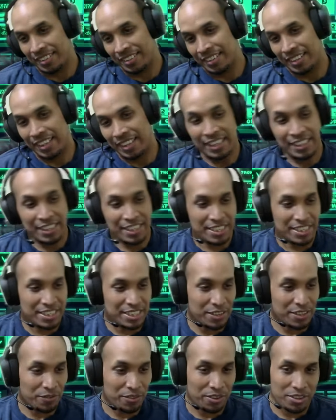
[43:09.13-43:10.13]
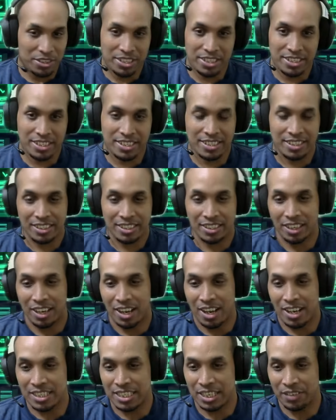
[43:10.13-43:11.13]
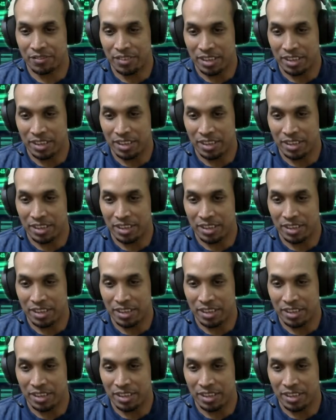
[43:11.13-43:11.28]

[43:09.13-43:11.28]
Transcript: And this is the first loss of the